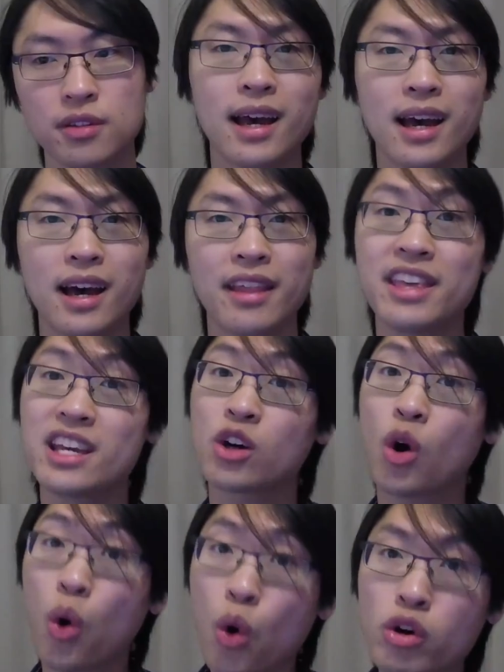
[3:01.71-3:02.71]
The
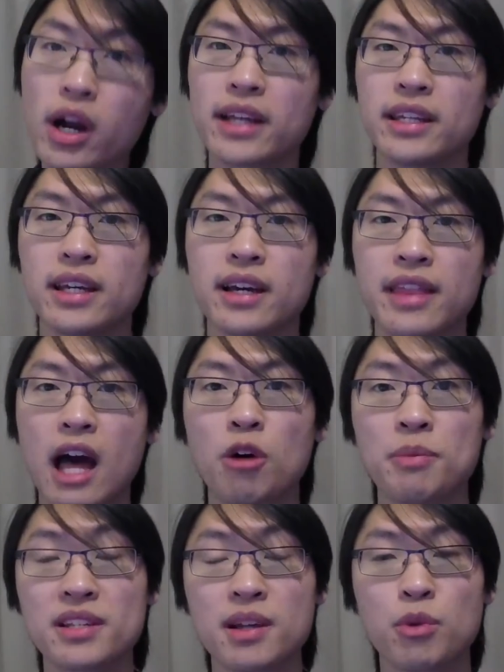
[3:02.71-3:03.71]
core idea that will
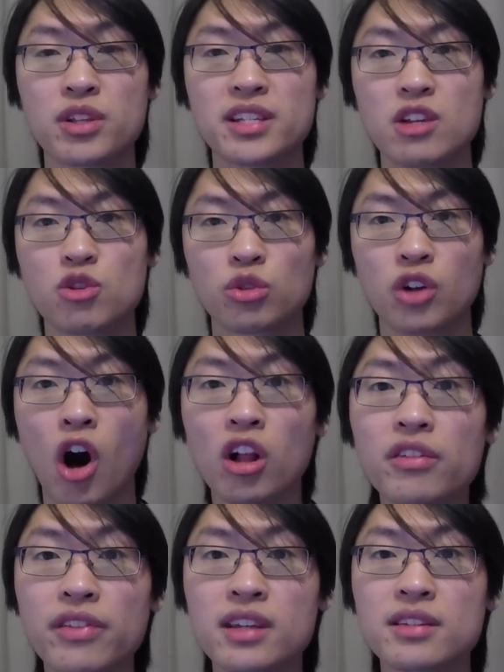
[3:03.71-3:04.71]
be somewhat central to all
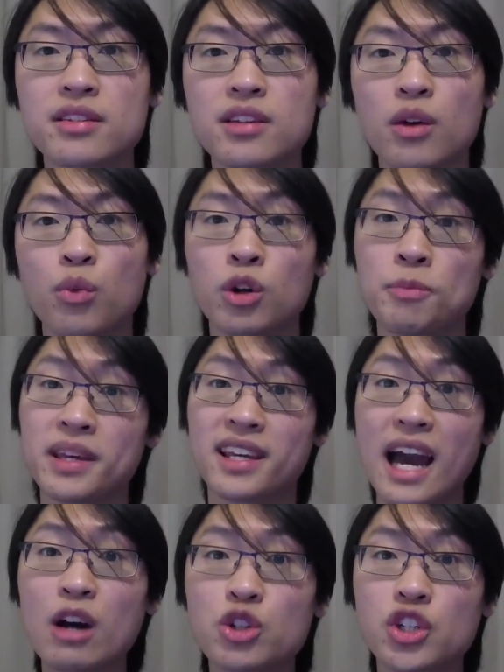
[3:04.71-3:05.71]
of this will be
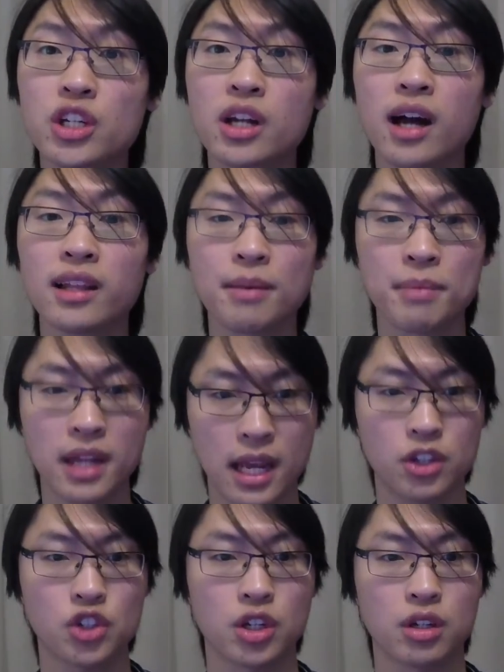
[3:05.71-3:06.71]
Gaussian
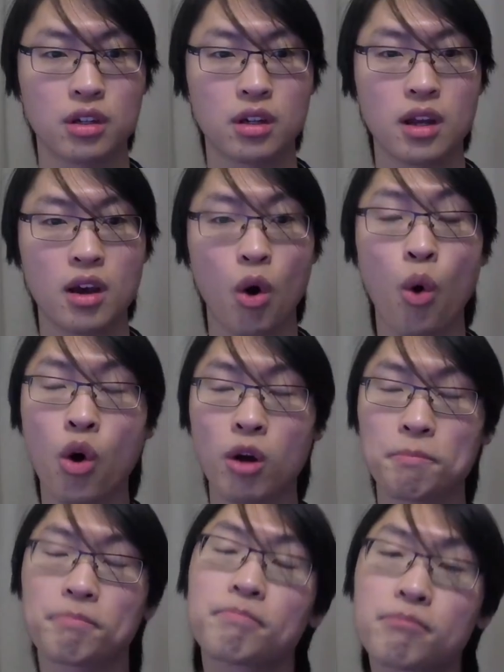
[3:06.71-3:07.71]
elimination,
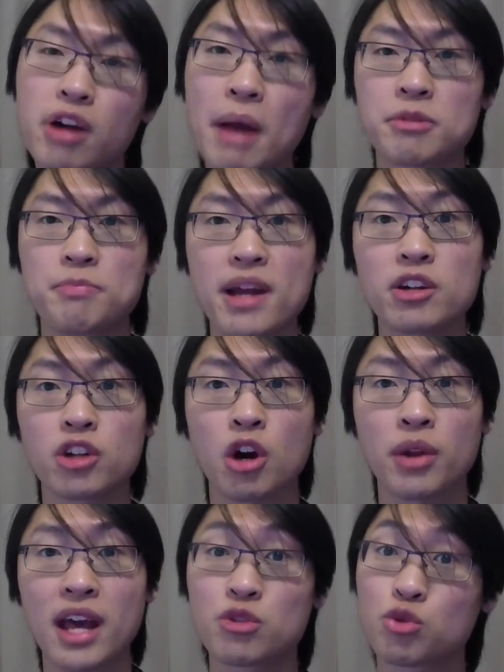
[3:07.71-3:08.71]
or perhaps better known
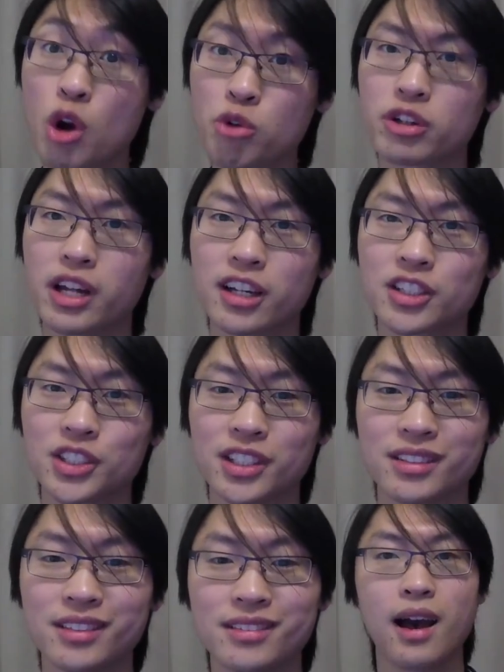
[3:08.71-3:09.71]
as row reduction.